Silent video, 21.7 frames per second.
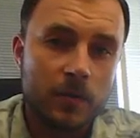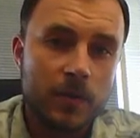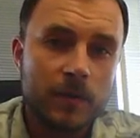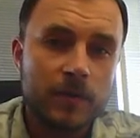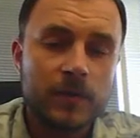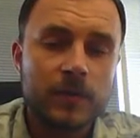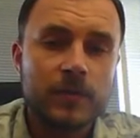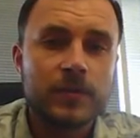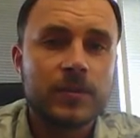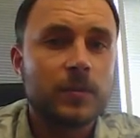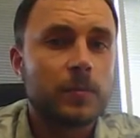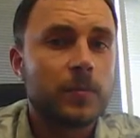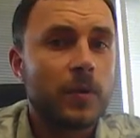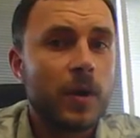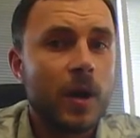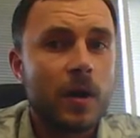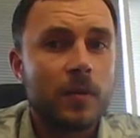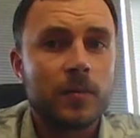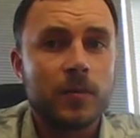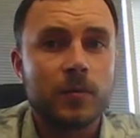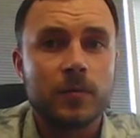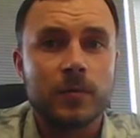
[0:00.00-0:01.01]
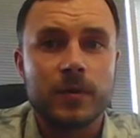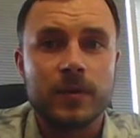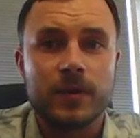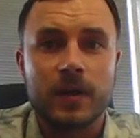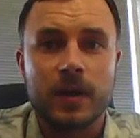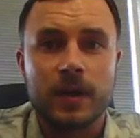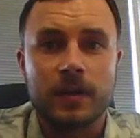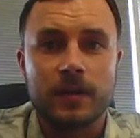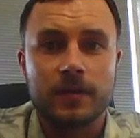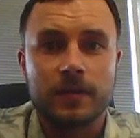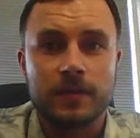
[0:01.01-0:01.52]
However, there is a problem
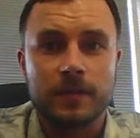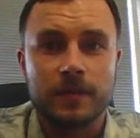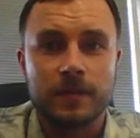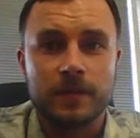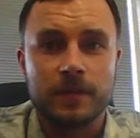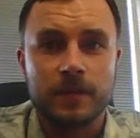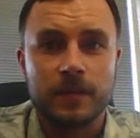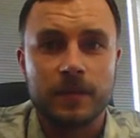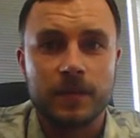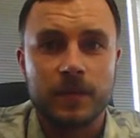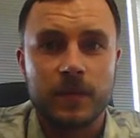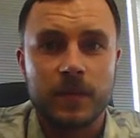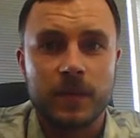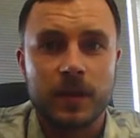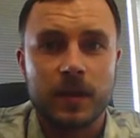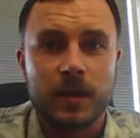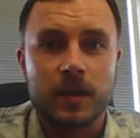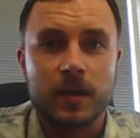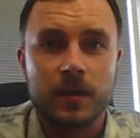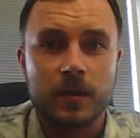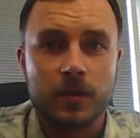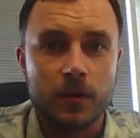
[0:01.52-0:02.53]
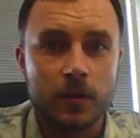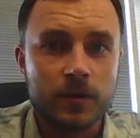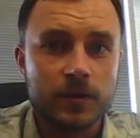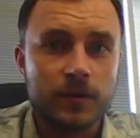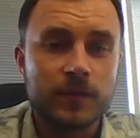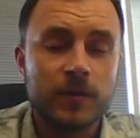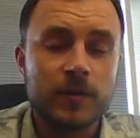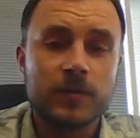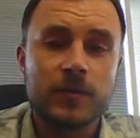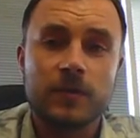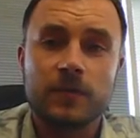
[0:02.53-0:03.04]
with that.
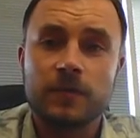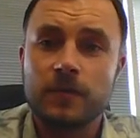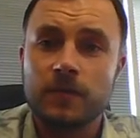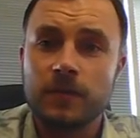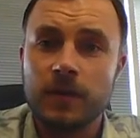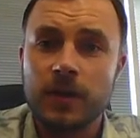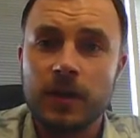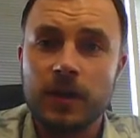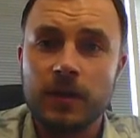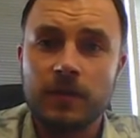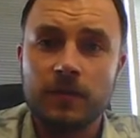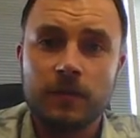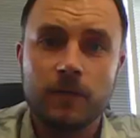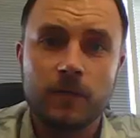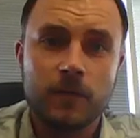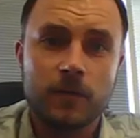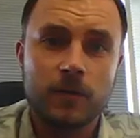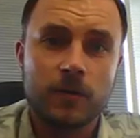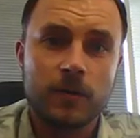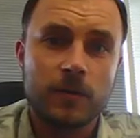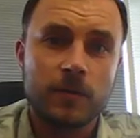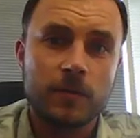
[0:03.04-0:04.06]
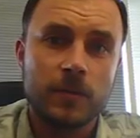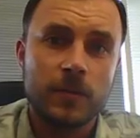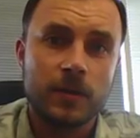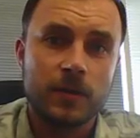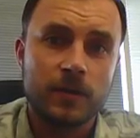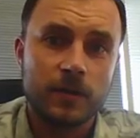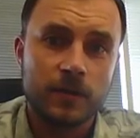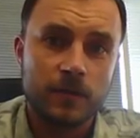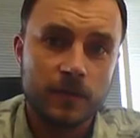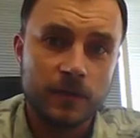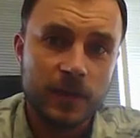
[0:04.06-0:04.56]
Those fields are free form,
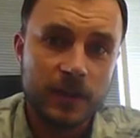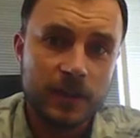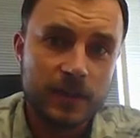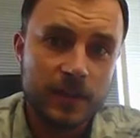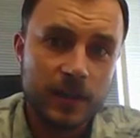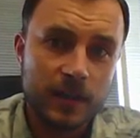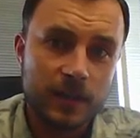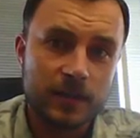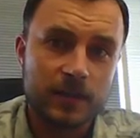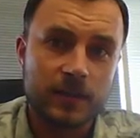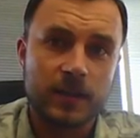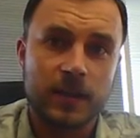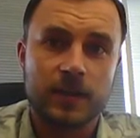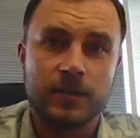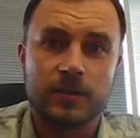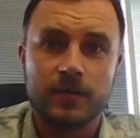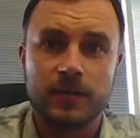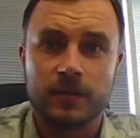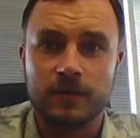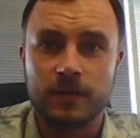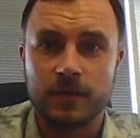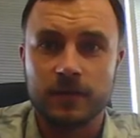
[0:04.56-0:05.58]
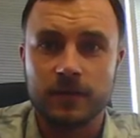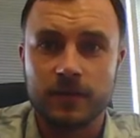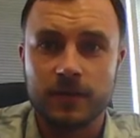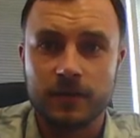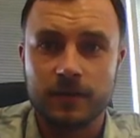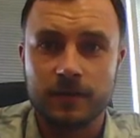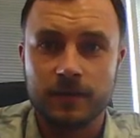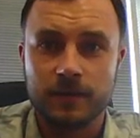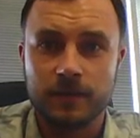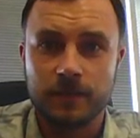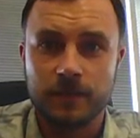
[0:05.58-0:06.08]
free text entry
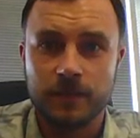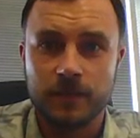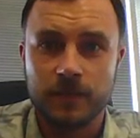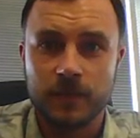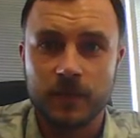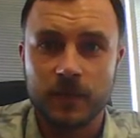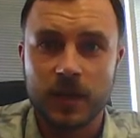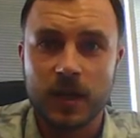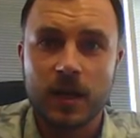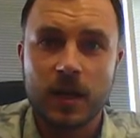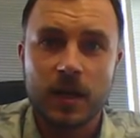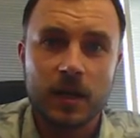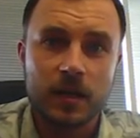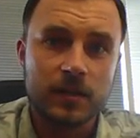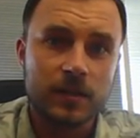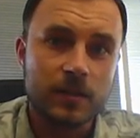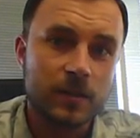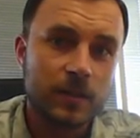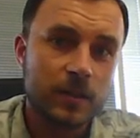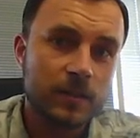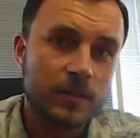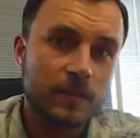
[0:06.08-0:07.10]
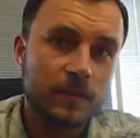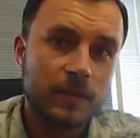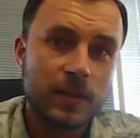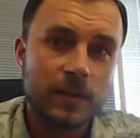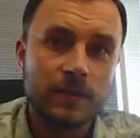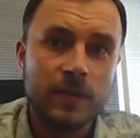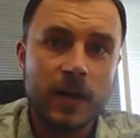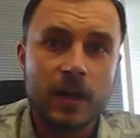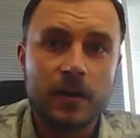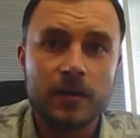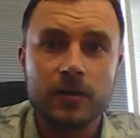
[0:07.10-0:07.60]
fields. It's a list of
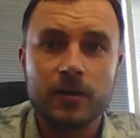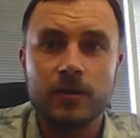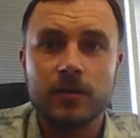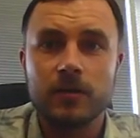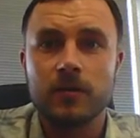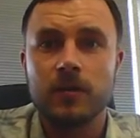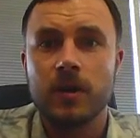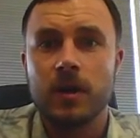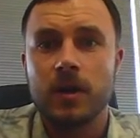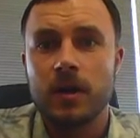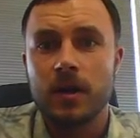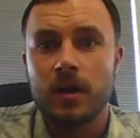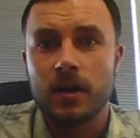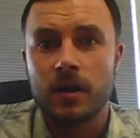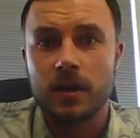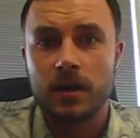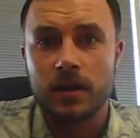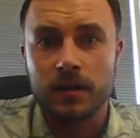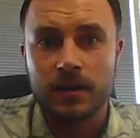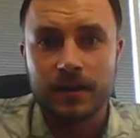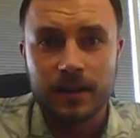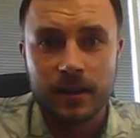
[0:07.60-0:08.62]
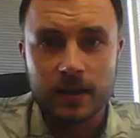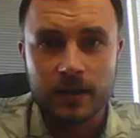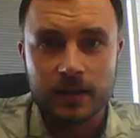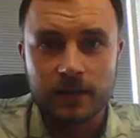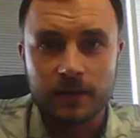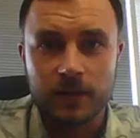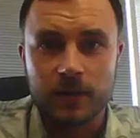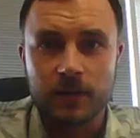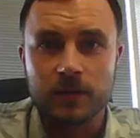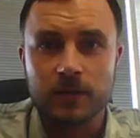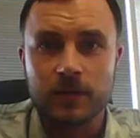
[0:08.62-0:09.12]
key value uh,
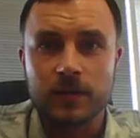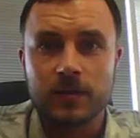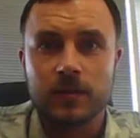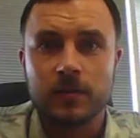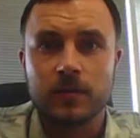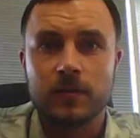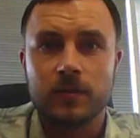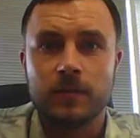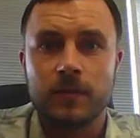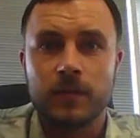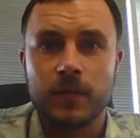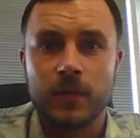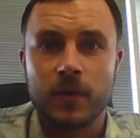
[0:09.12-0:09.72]
text fields